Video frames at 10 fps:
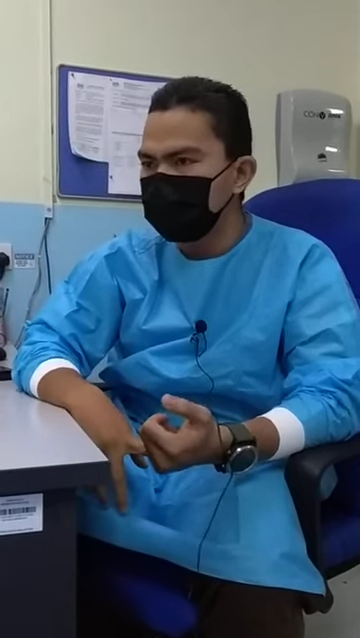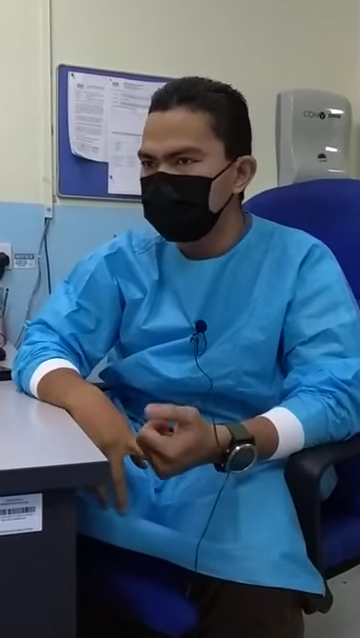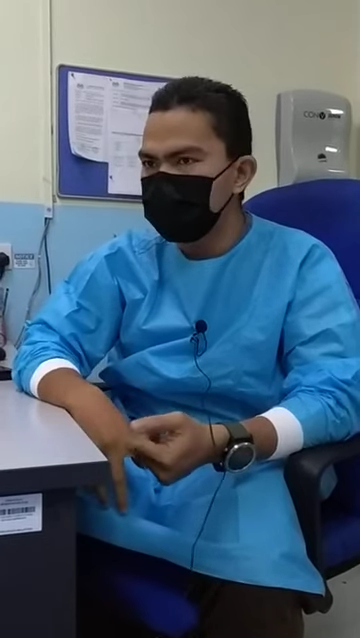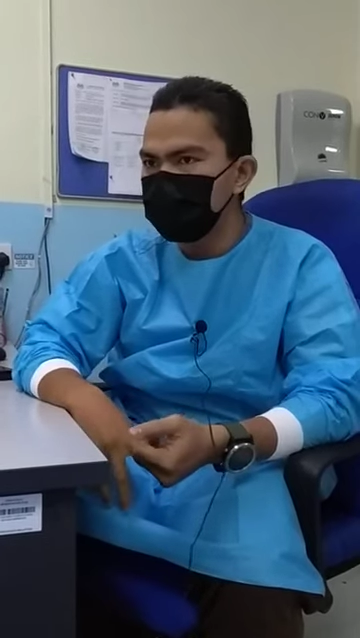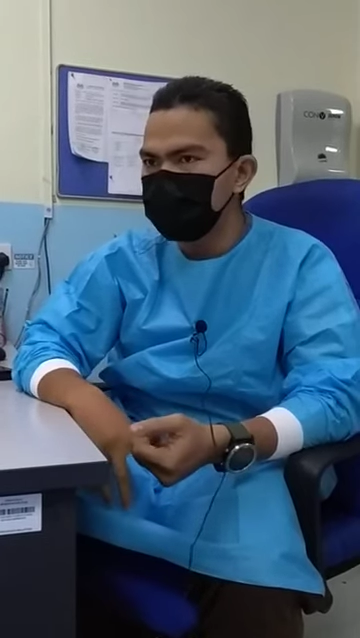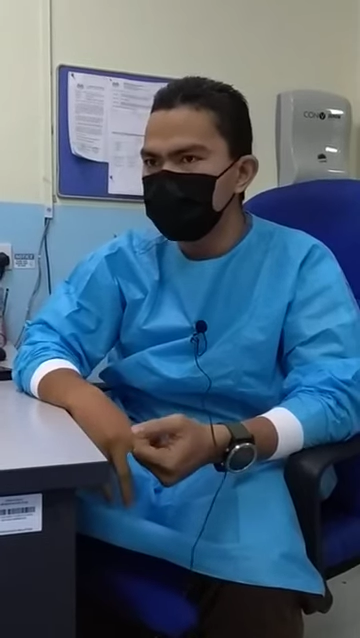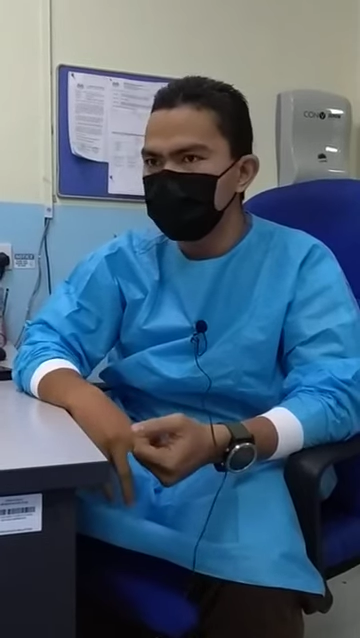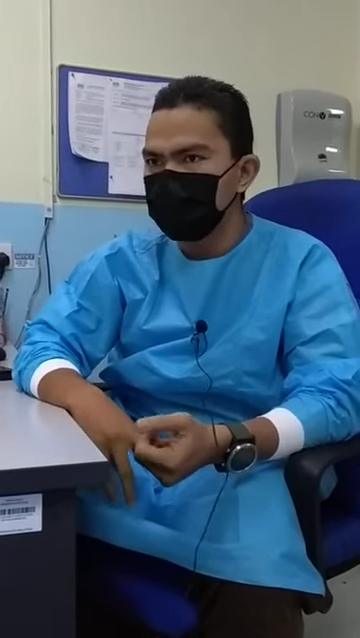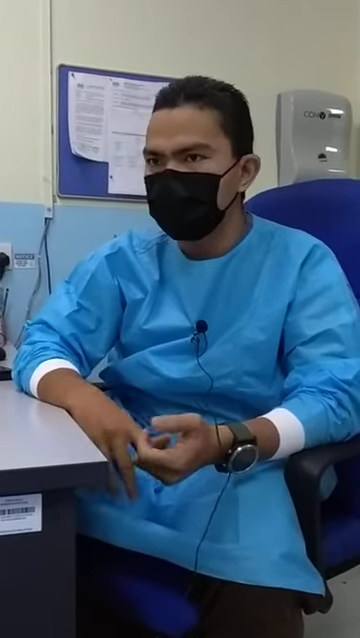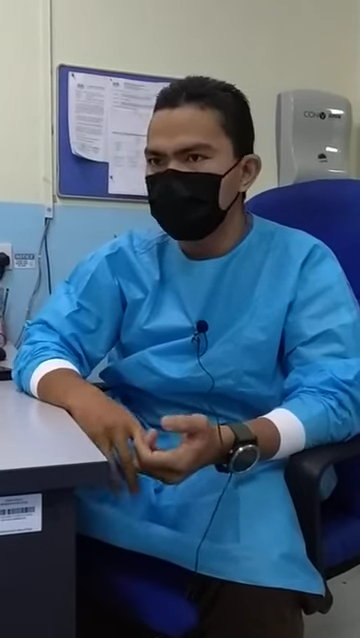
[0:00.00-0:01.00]
which is
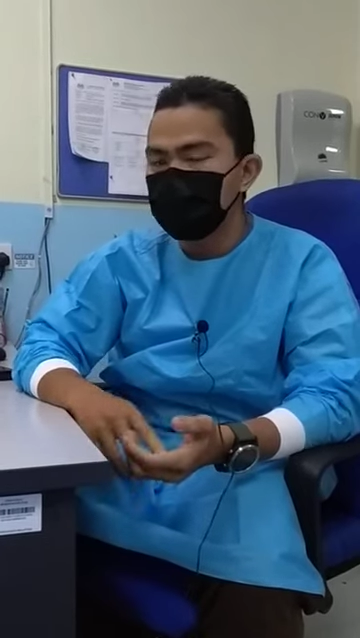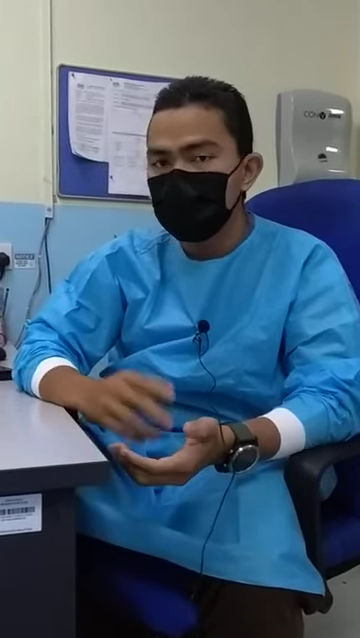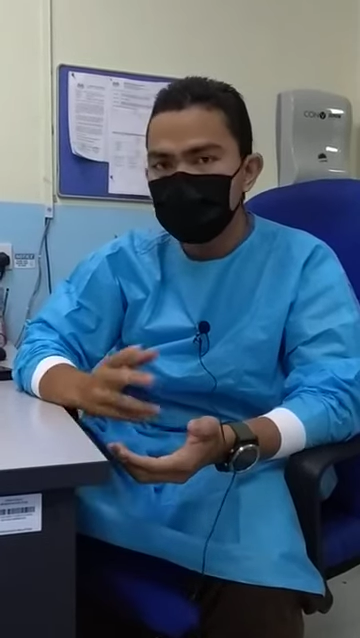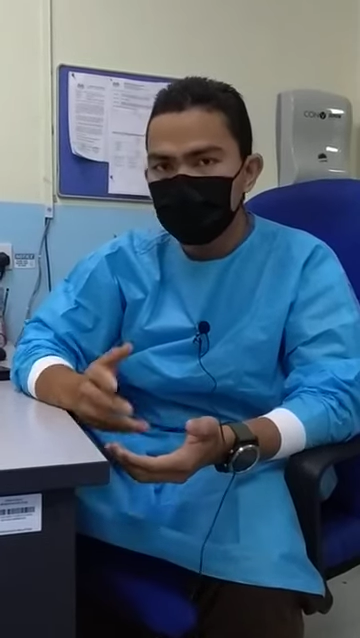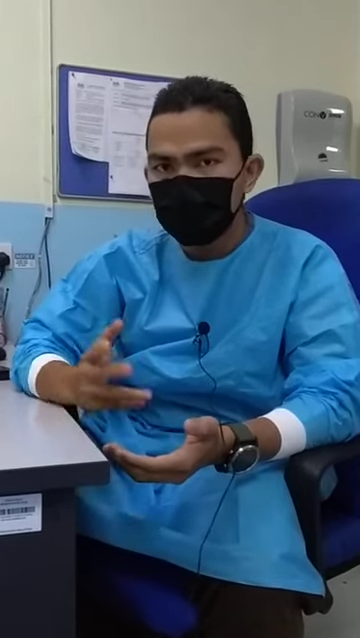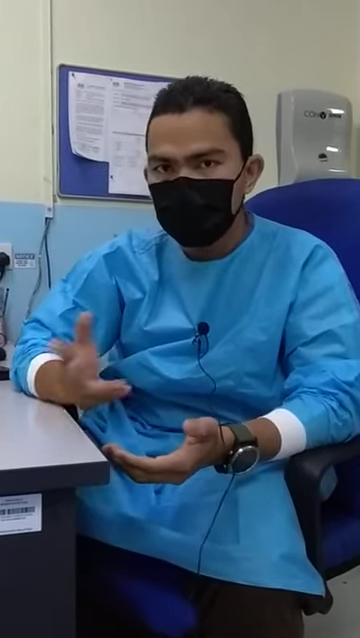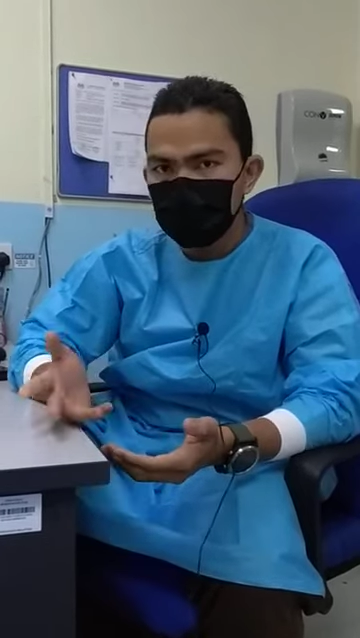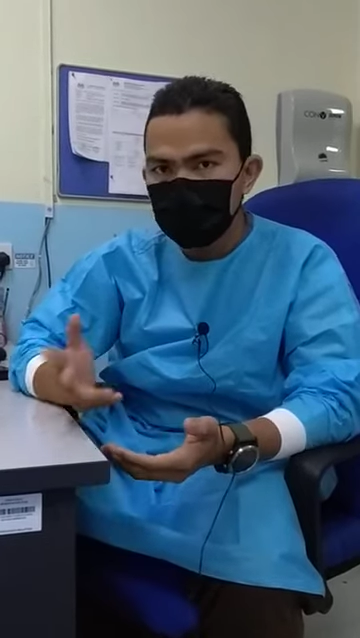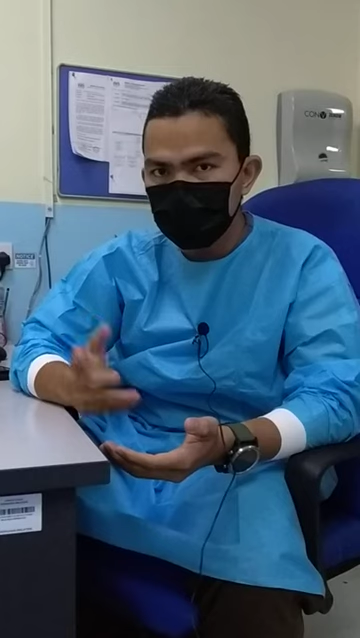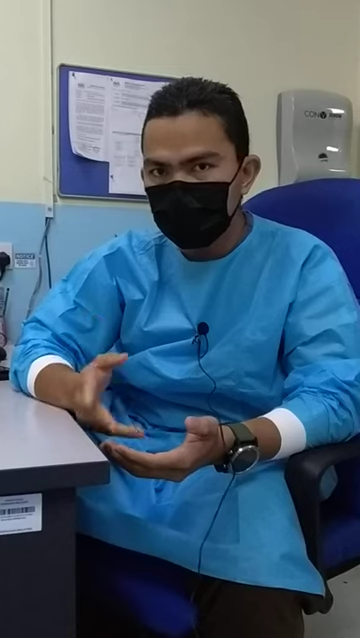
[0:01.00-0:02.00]
the sensitivity
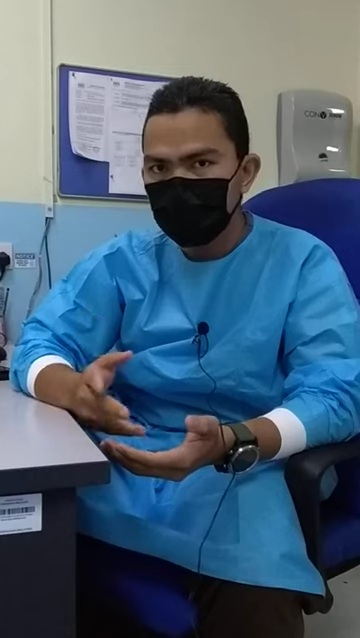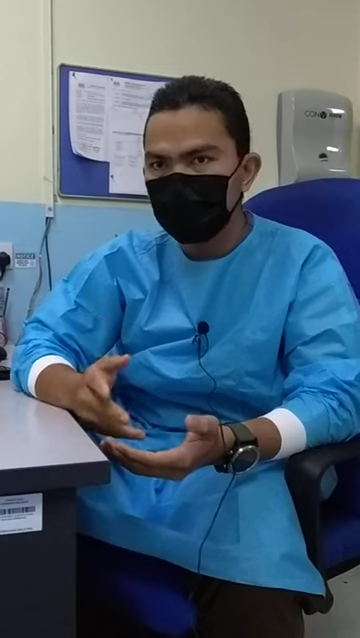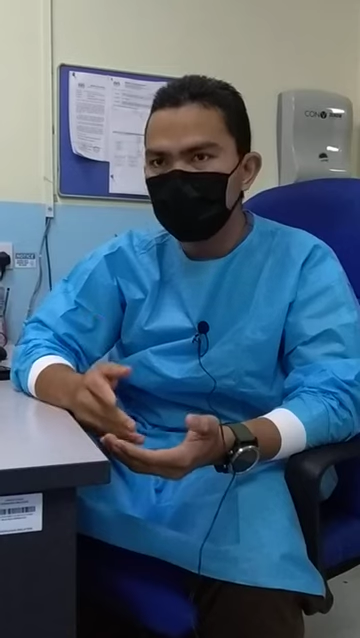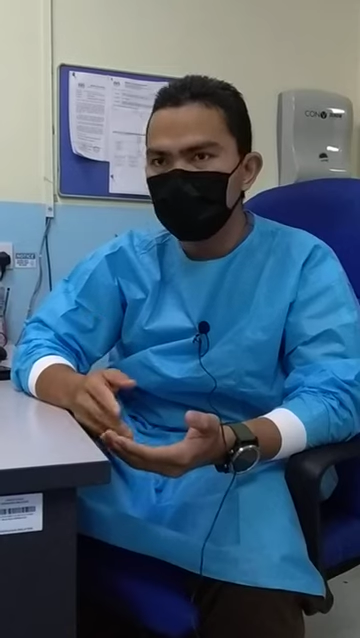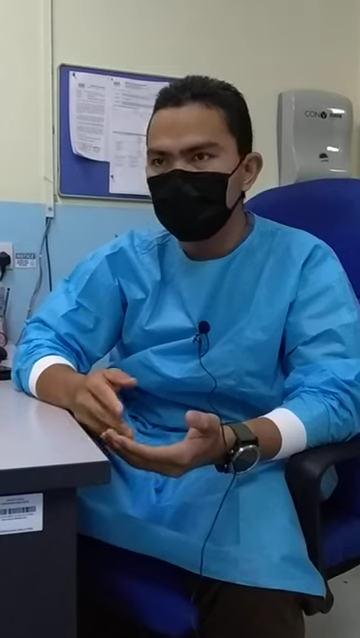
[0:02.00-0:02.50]
is more